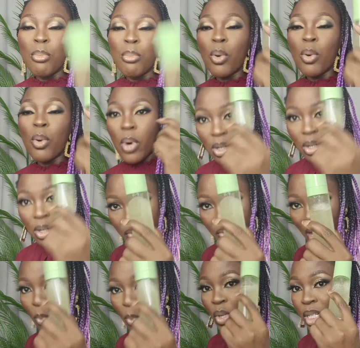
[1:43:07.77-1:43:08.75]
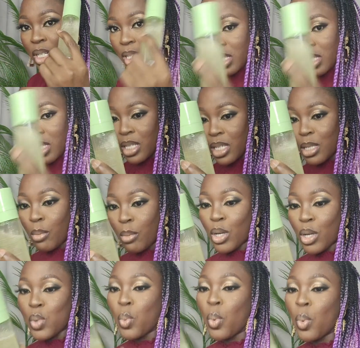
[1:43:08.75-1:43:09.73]
but one of them, which is this
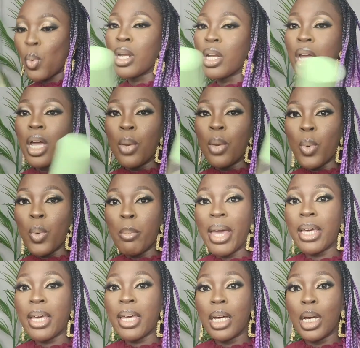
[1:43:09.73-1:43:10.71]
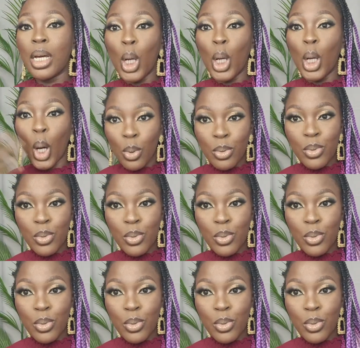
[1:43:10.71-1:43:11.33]
luminous one, will make it glow.